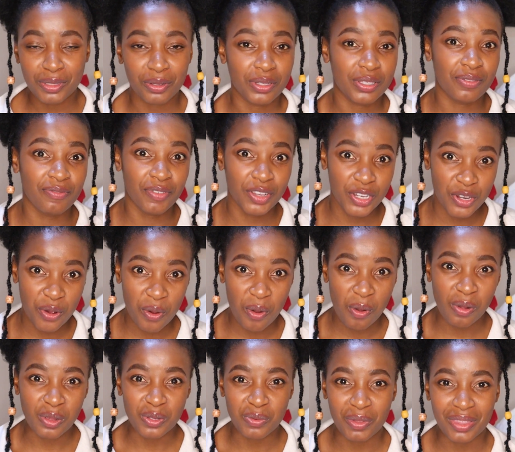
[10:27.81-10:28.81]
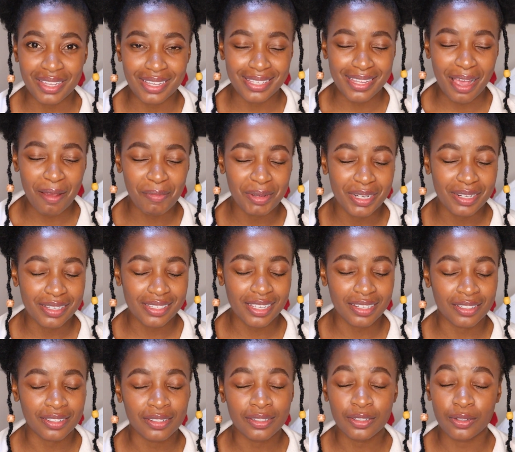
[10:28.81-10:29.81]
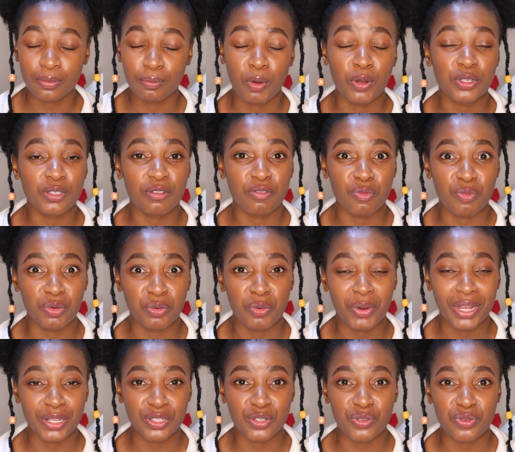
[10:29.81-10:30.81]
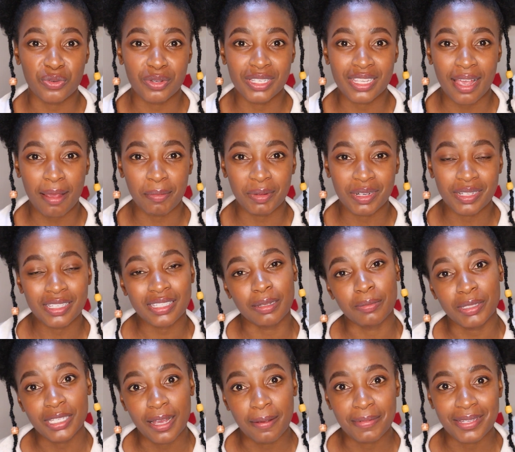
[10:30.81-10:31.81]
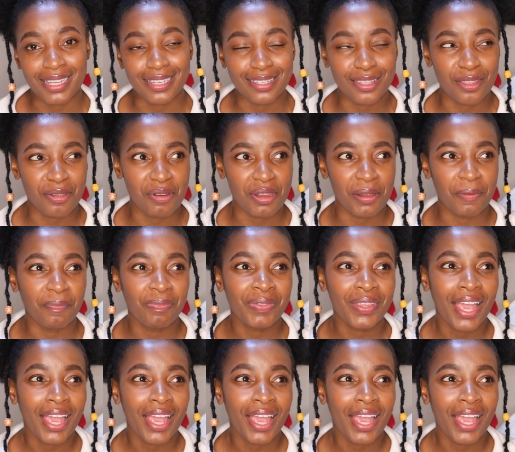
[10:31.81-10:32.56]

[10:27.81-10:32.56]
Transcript: so it's video calls with examiners, and most of them we had 2 examiners, sometimes there's 3.